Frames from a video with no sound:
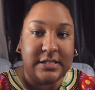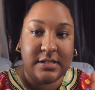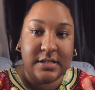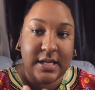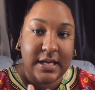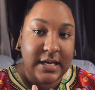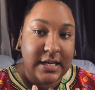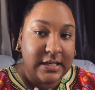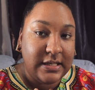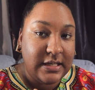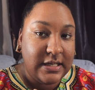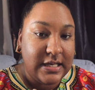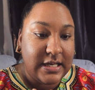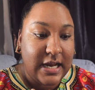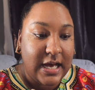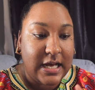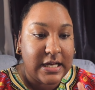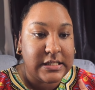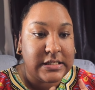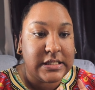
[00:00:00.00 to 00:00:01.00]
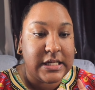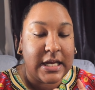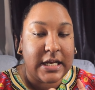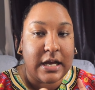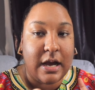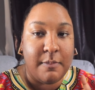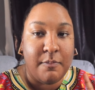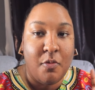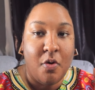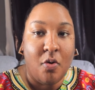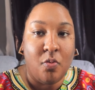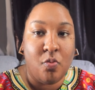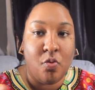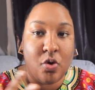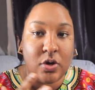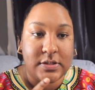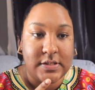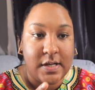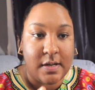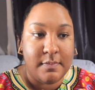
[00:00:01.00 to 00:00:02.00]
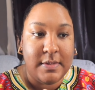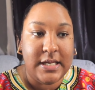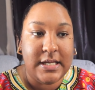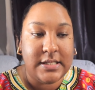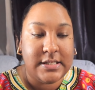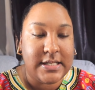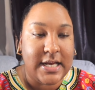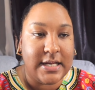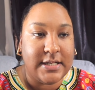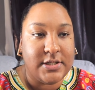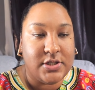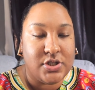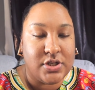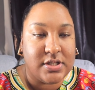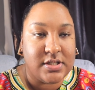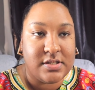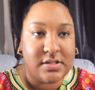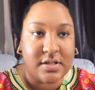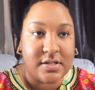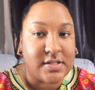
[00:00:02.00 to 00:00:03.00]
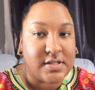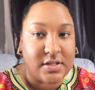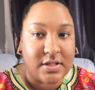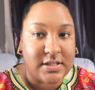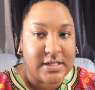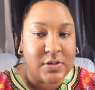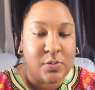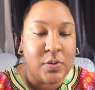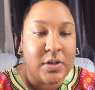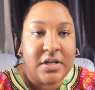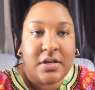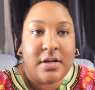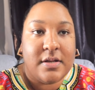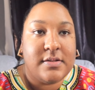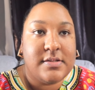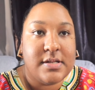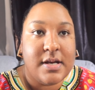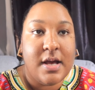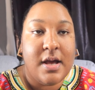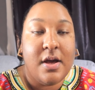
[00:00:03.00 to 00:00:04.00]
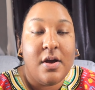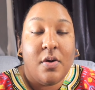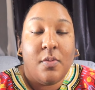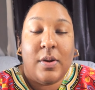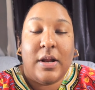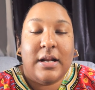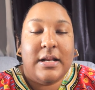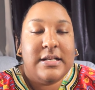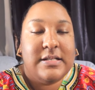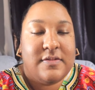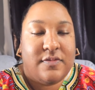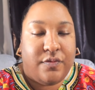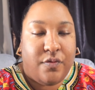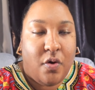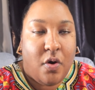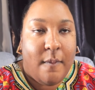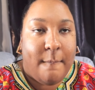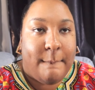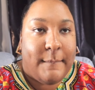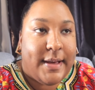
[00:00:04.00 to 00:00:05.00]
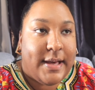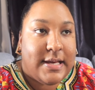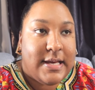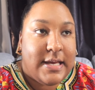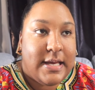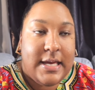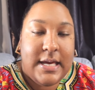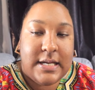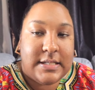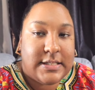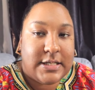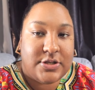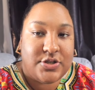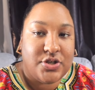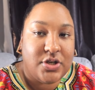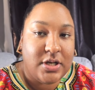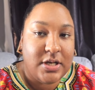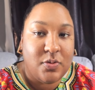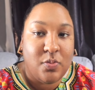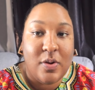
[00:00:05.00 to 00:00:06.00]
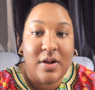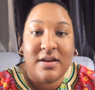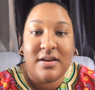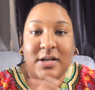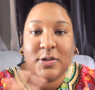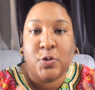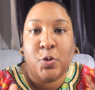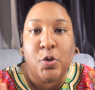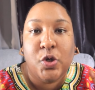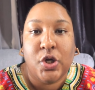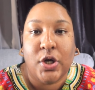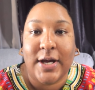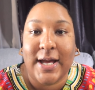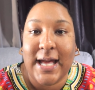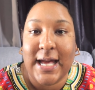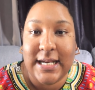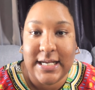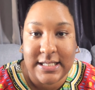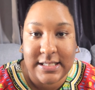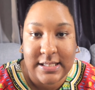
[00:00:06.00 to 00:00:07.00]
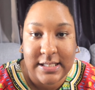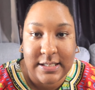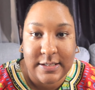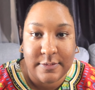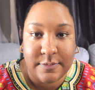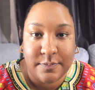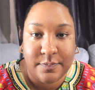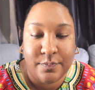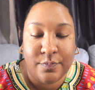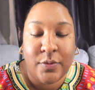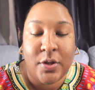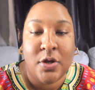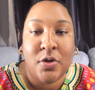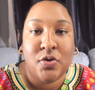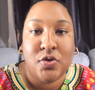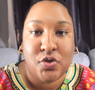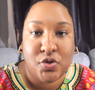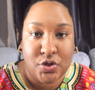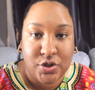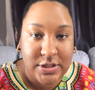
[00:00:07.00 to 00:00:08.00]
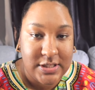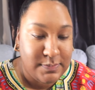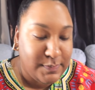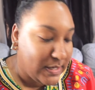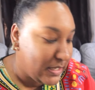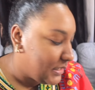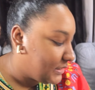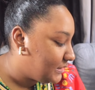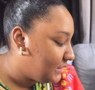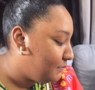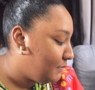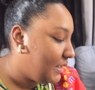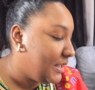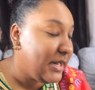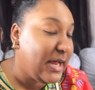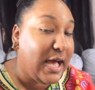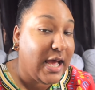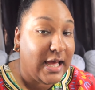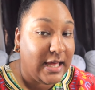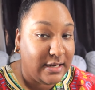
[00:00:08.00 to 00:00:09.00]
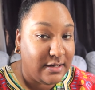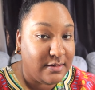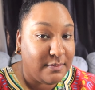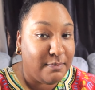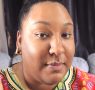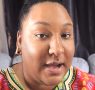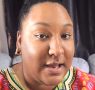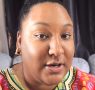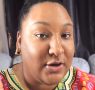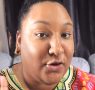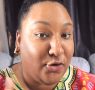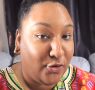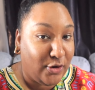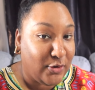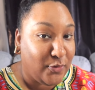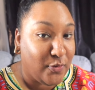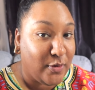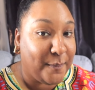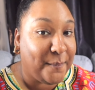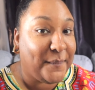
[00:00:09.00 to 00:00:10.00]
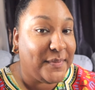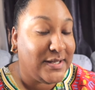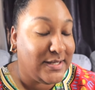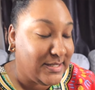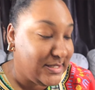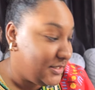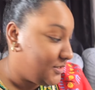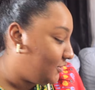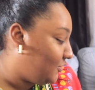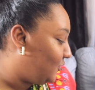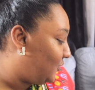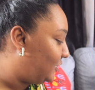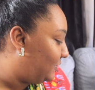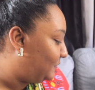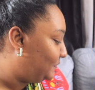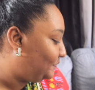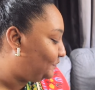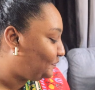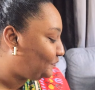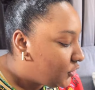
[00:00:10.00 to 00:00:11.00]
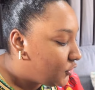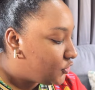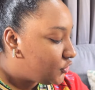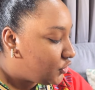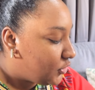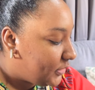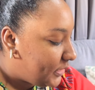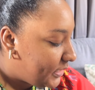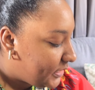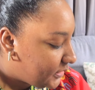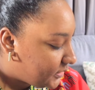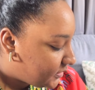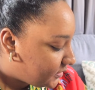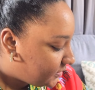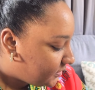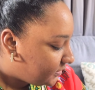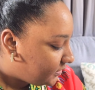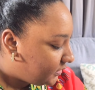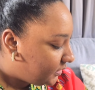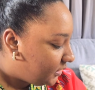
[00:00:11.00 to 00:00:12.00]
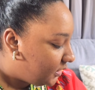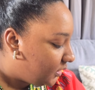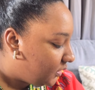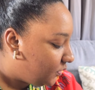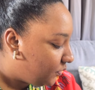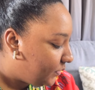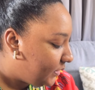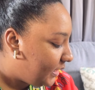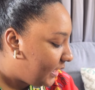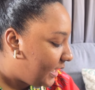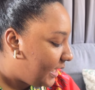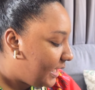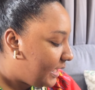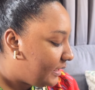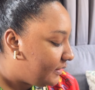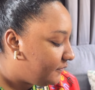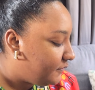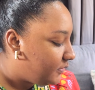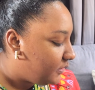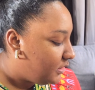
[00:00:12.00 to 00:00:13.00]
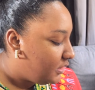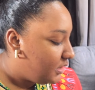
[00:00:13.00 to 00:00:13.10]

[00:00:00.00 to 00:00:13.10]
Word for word: thin, it has like a more water base, and it just does not, it will not, well, at least for my hair texture, it will not hold on anything. So just bear that in mind and buy the correct one, please, you all. So next we have